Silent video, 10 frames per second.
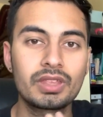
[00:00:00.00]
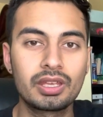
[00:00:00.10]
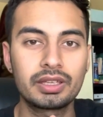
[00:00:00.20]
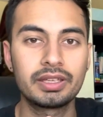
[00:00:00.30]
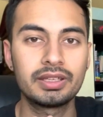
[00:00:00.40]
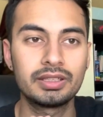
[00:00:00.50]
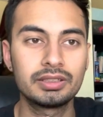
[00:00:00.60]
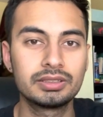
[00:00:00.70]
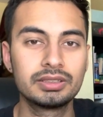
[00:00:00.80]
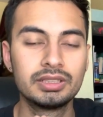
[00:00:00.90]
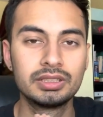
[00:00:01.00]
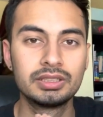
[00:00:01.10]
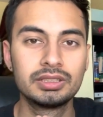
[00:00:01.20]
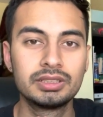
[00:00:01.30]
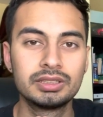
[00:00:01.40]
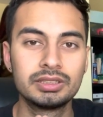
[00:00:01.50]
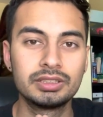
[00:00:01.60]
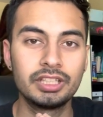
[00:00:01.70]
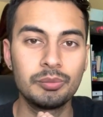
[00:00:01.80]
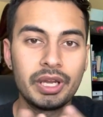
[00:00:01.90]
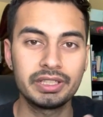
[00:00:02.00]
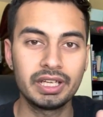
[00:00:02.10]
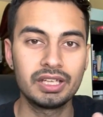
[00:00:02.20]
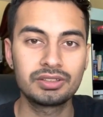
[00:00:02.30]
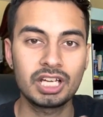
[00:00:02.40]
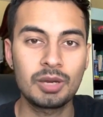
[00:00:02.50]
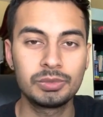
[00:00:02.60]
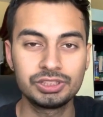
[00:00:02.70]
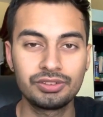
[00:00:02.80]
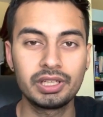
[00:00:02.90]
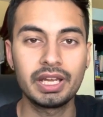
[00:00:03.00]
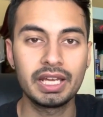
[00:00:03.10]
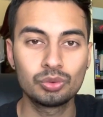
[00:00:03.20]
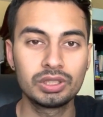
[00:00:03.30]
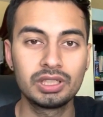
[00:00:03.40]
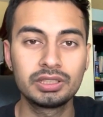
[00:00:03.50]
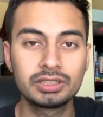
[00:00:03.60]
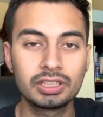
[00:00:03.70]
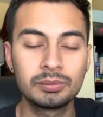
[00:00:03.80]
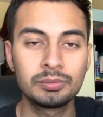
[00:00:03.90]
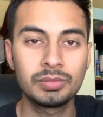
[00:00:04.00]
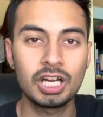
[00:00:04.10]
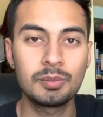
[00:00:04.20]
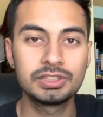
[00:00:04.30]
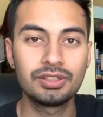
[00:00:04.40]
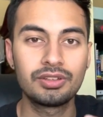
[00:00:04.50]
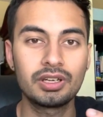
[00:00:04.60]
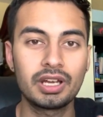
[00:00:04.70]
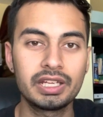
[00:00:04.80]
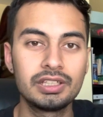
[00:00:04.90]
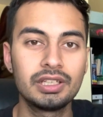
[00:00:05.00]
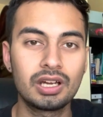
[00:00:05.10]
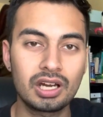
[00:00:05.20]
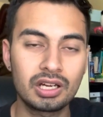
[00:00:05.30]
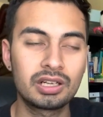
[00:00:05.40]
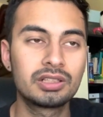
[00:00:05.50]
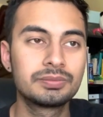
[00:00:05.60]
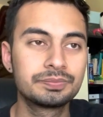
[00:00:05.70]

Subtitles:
And they might ask how much is their annual income, how much is their ITR.